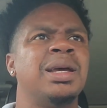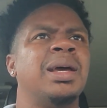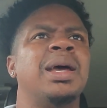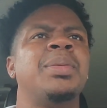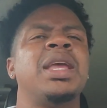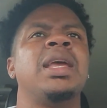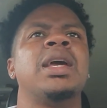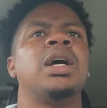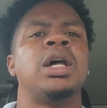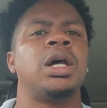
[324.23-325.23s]

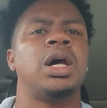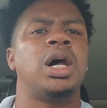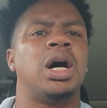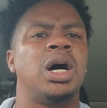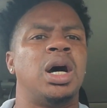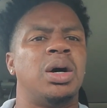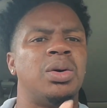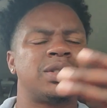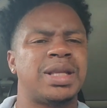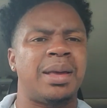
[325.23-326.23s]

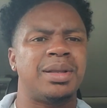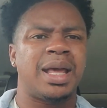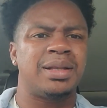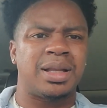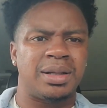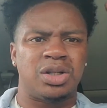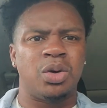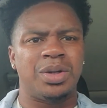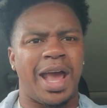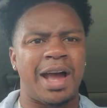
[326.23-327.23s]
What's that
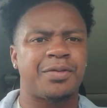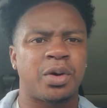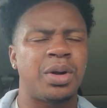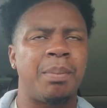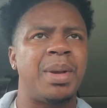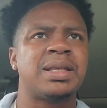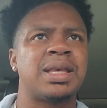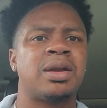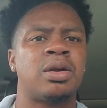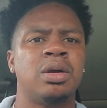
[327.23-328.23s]
dude with the afro, that big
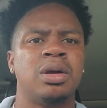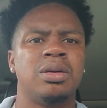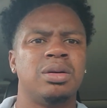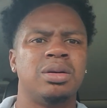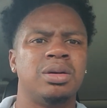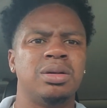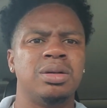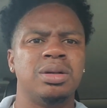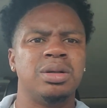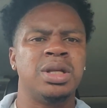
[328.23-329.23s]
center?
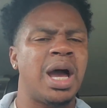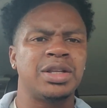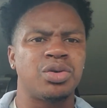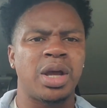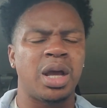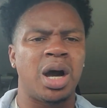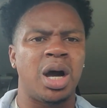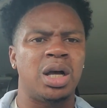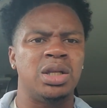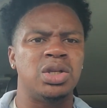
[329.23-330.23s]

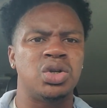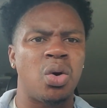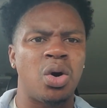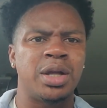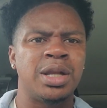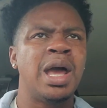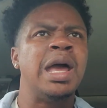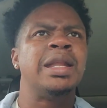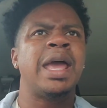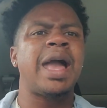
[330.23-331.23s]
DeAndre Jordan.
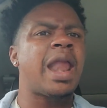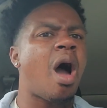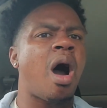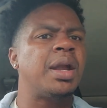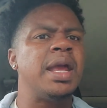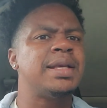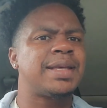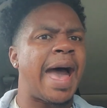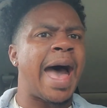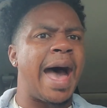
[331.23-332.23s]
They got all these
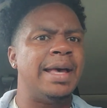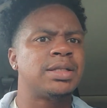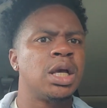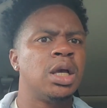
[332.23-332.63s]
guys